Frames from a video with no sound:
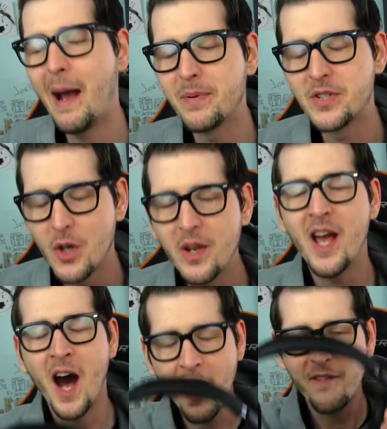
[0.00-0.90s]
episode
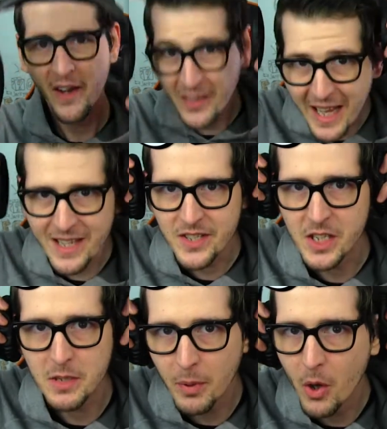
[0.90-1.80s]
of Let's
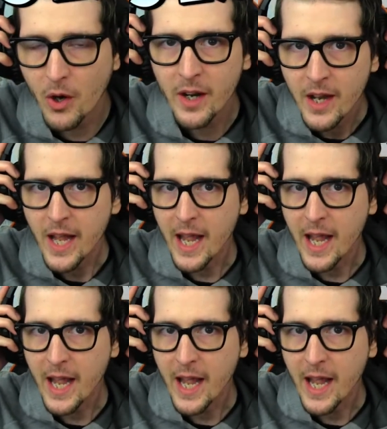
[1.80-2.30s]
Explore.